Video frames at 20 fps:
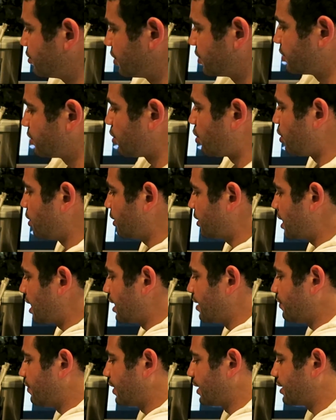just a,
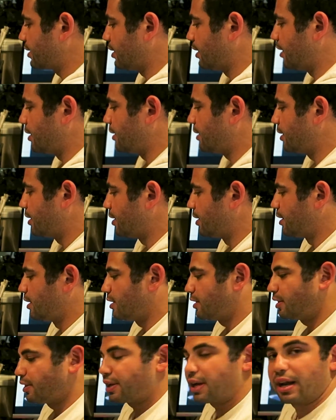kind of like a uh,
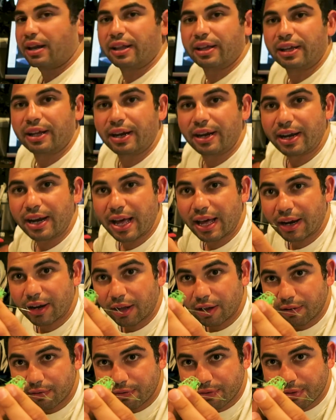kind of like a net
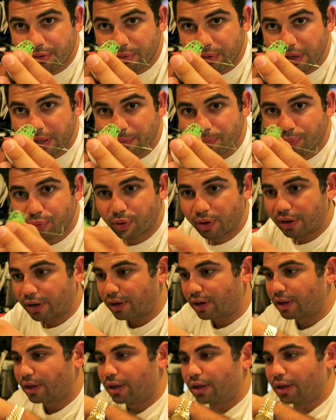of 3D print.